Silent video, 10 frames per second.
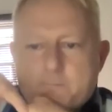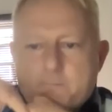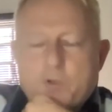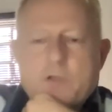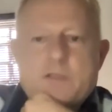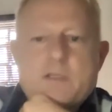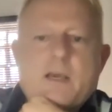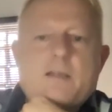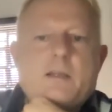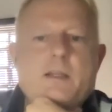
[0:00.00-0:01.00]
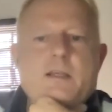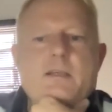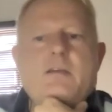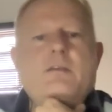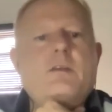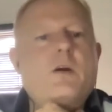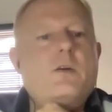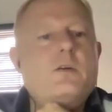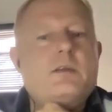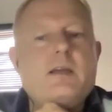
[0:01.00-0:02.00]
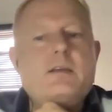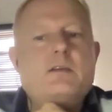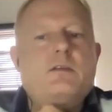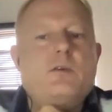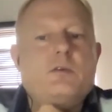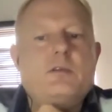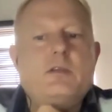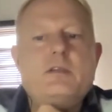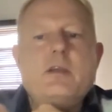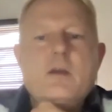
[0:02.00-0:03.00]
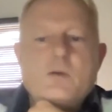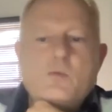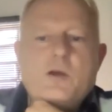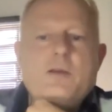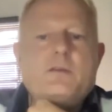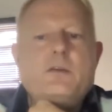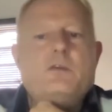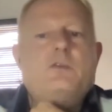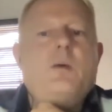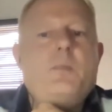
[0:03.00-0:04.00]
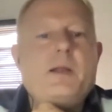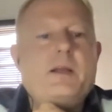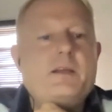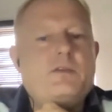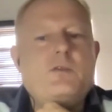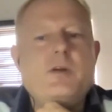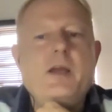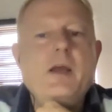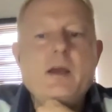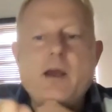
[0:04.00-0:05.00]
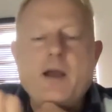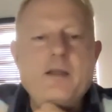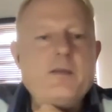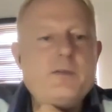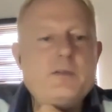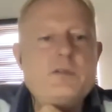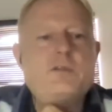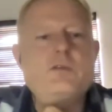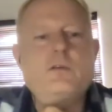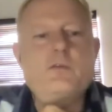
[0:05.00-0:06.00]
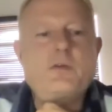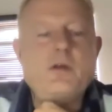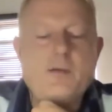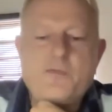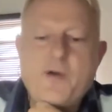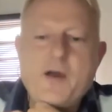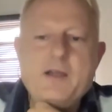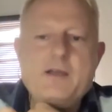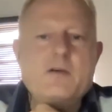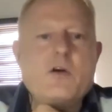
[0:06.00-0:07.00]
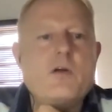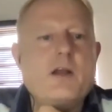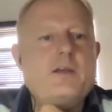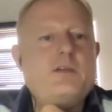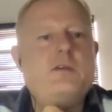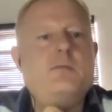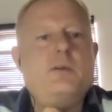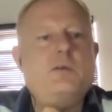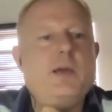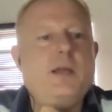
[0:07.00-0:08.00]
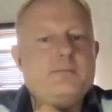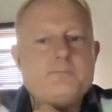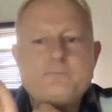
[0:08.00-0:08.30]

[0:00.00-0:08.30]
pull together these external data sources with your shopping history, and even to sort of find a correlation between,